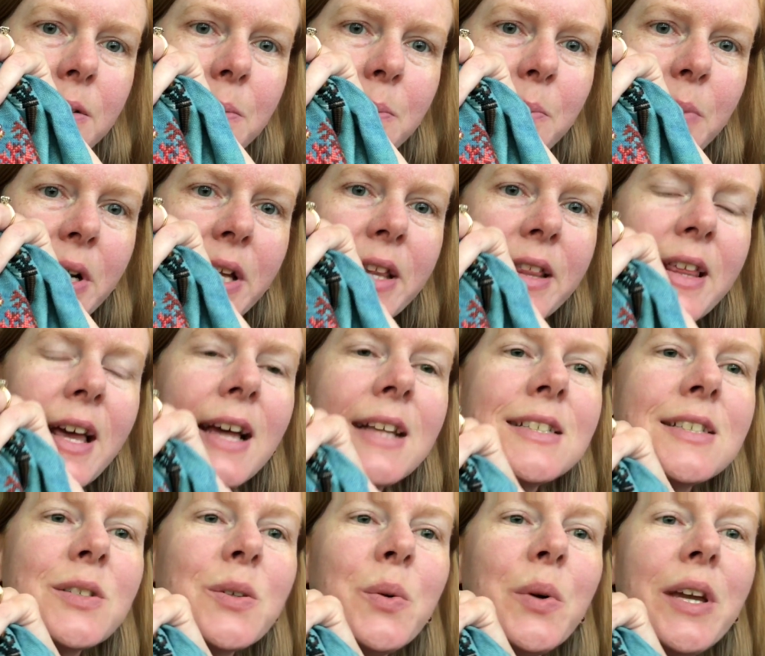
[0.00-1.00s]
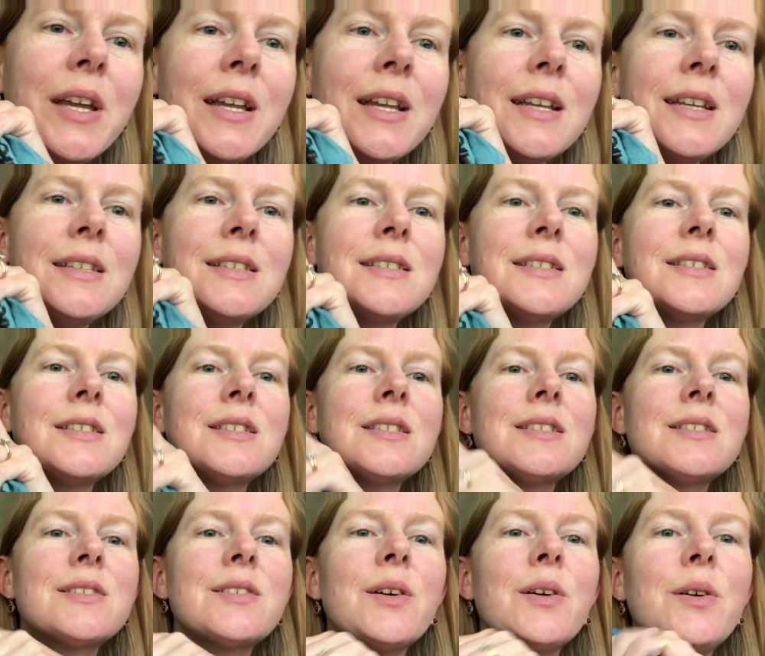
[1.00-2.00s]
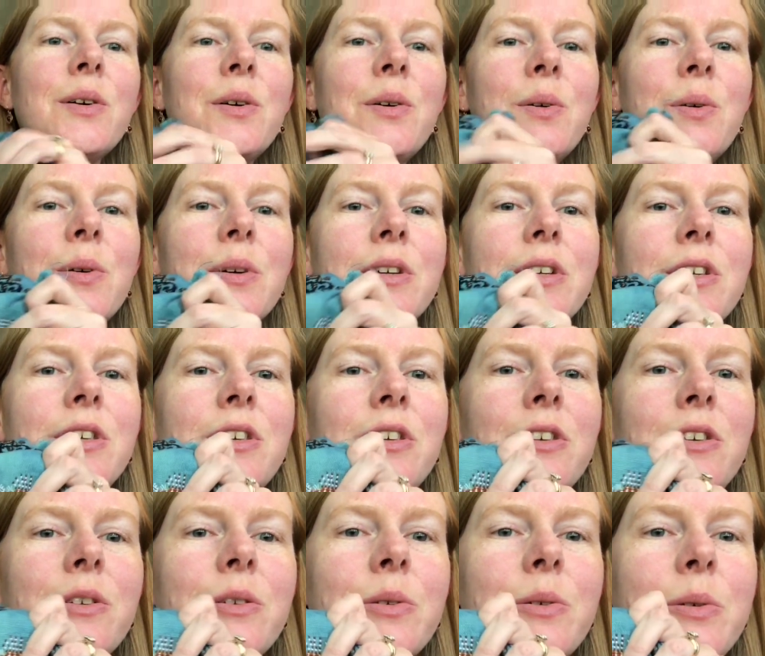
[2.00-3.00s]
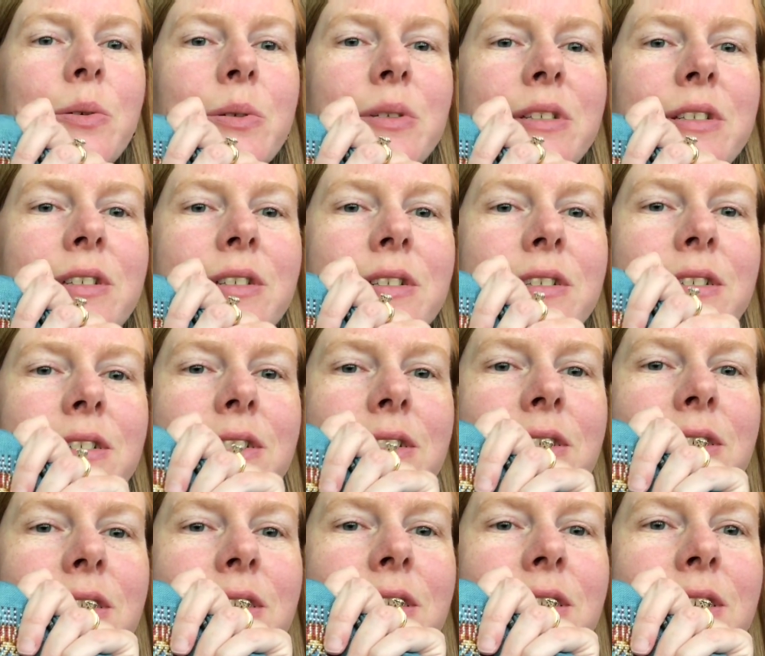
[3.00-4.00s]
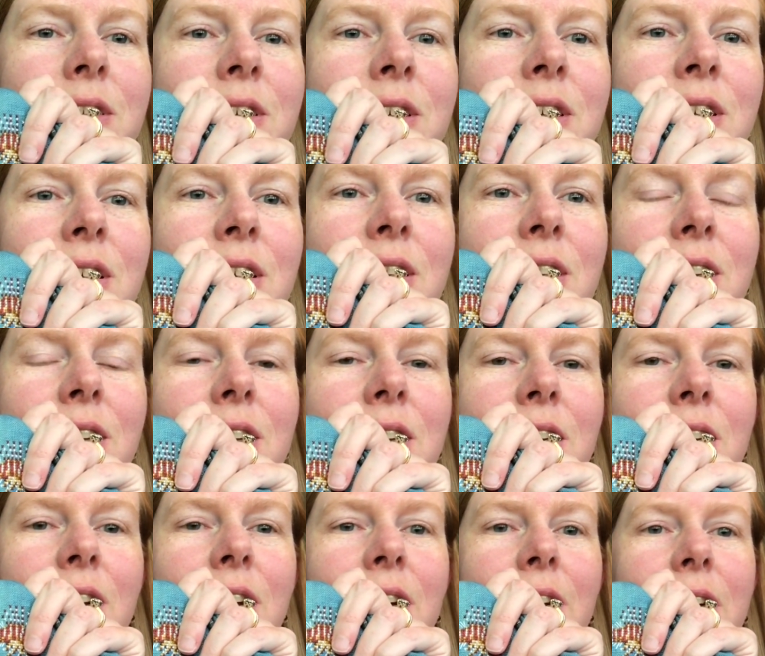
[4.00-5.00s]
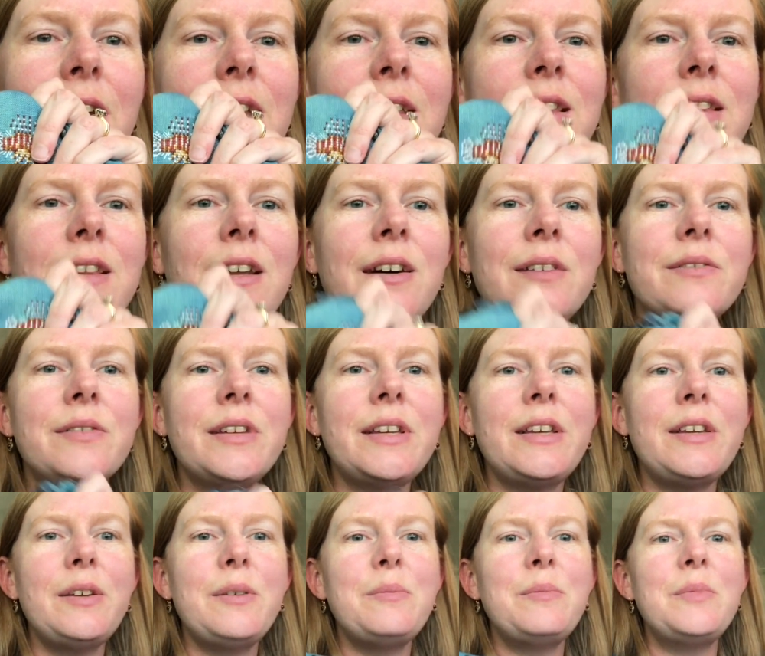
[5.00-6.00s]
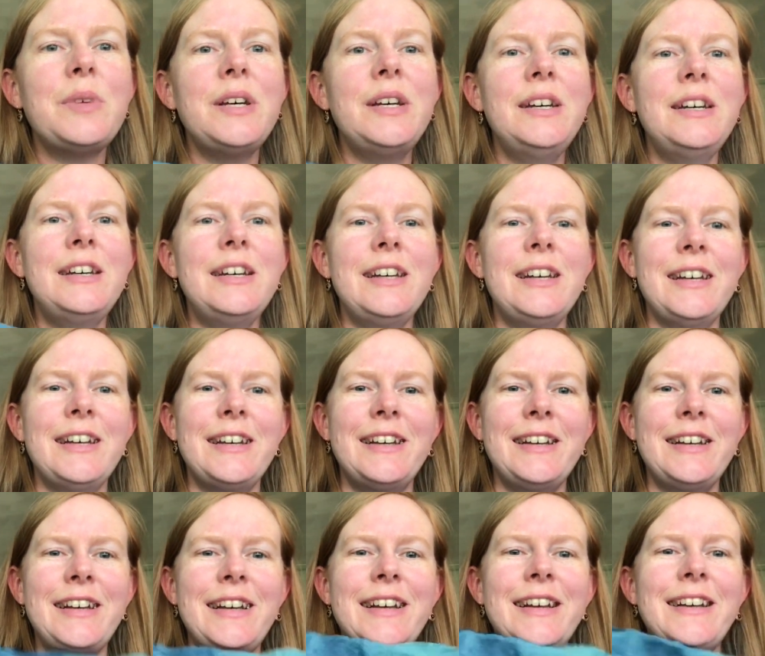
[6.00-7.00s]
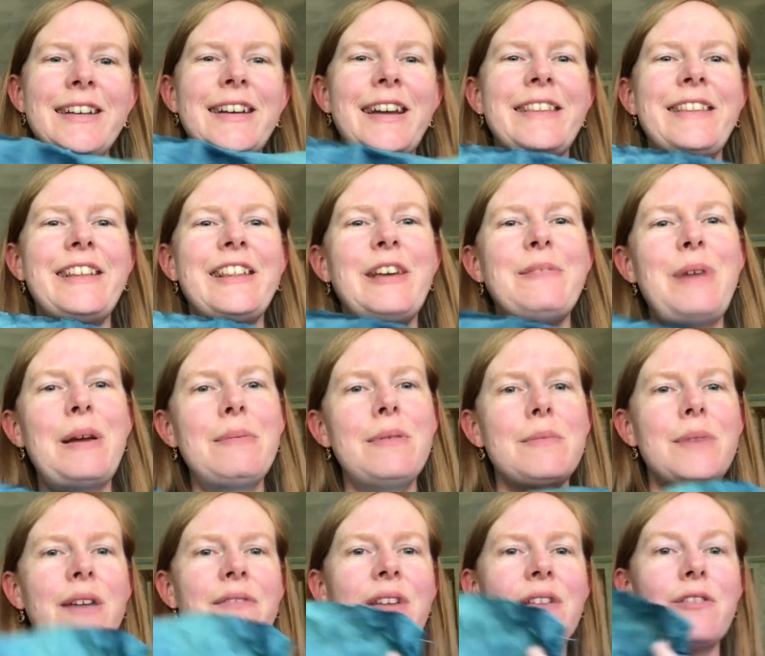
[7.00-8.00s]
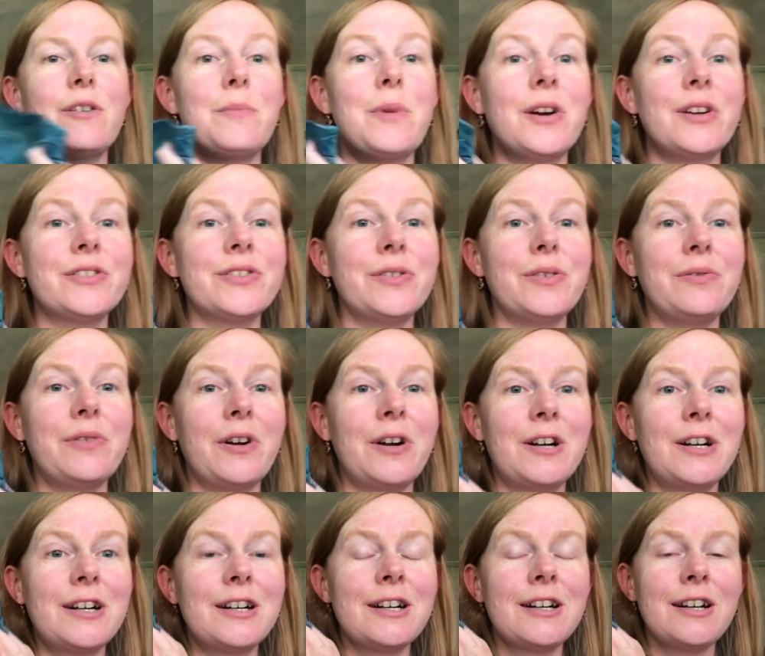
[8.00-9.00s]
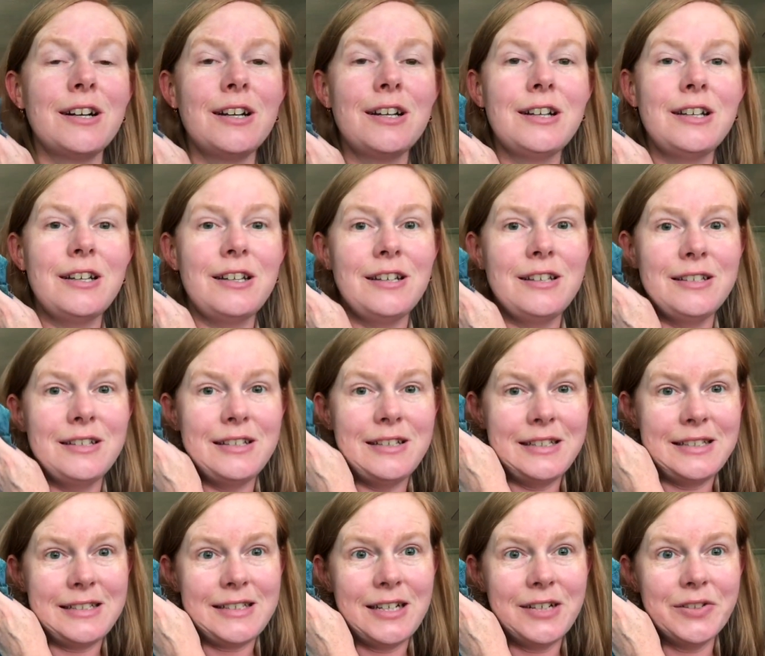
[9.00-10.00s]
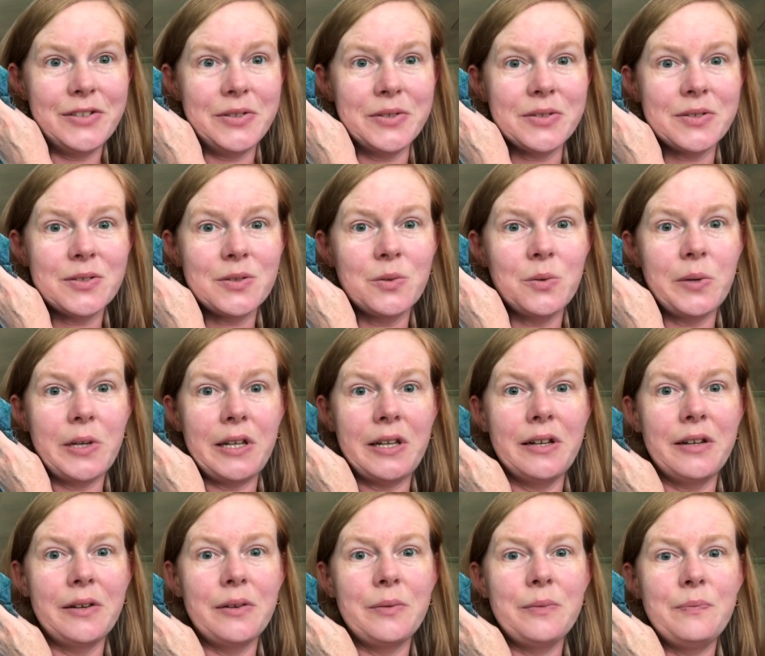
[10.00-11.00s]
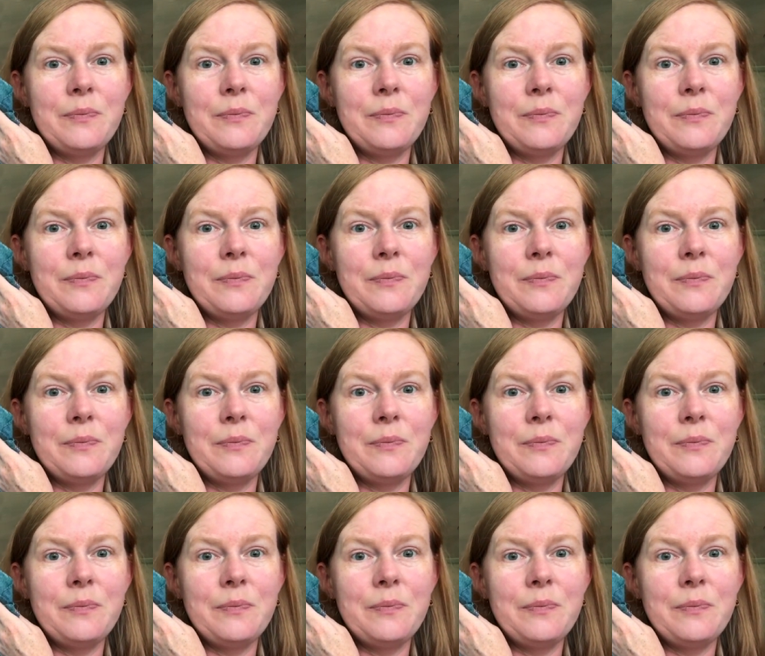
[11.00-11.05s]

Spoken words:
but that squid is so cute. I love him. I think that might be my favorite part so far, is that little squid.